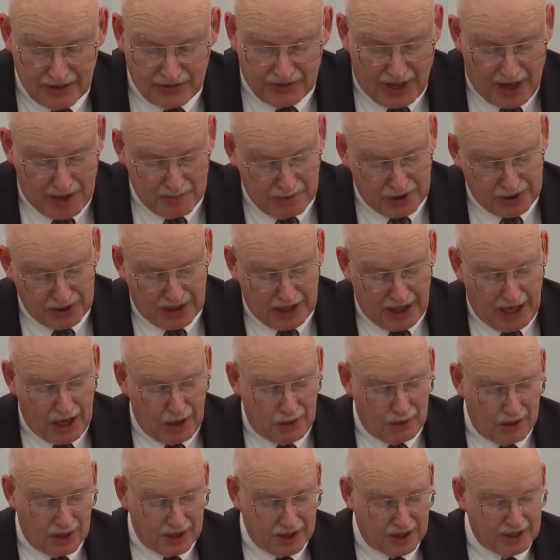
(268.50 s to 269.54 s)
Simon
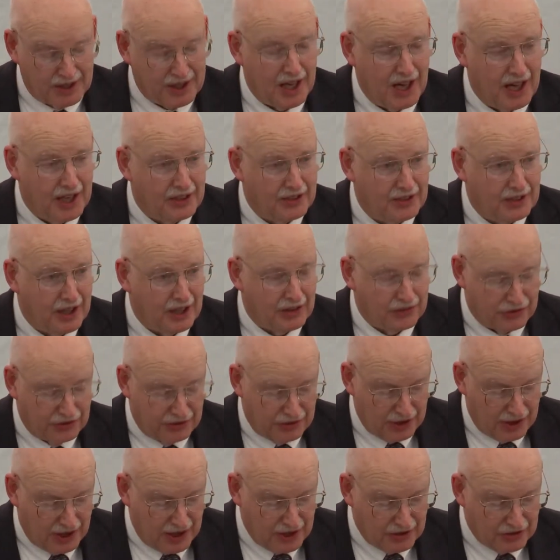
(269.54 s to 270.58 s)
Cowell, a
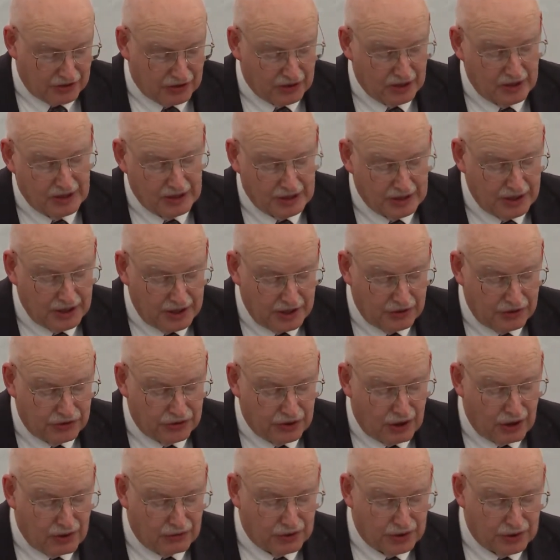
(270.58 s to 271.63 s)
contest judge,
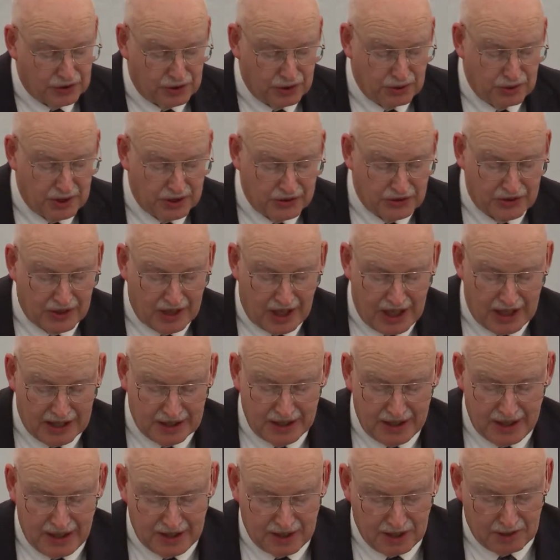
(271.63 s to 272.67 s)
leans over to his
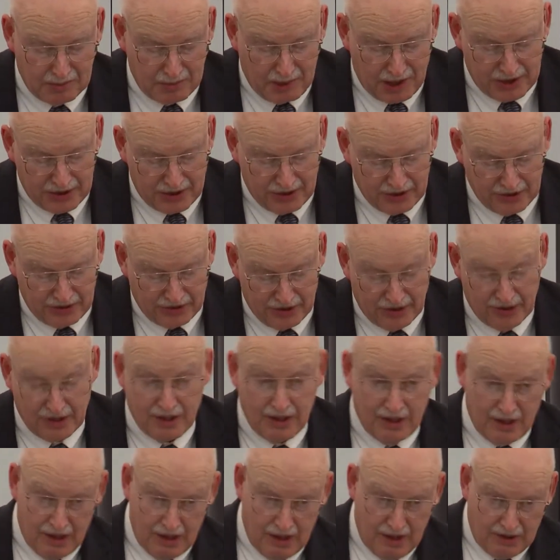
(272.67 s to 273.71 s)
colleague and mutters,
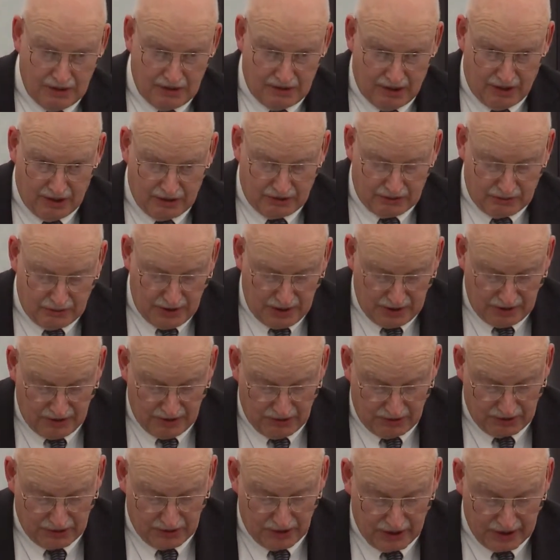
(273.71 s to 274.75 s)
Just when
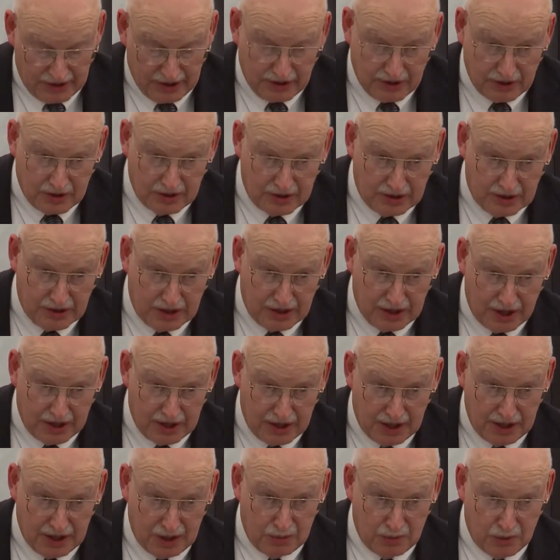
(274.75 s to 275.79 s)
you thought it couldn't
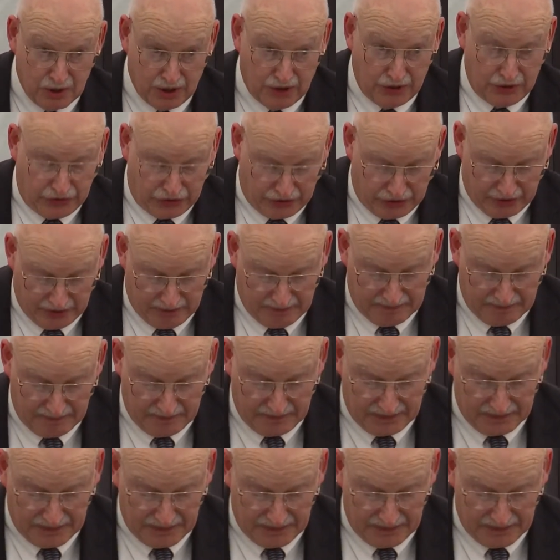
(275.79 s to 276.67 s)
get any worse.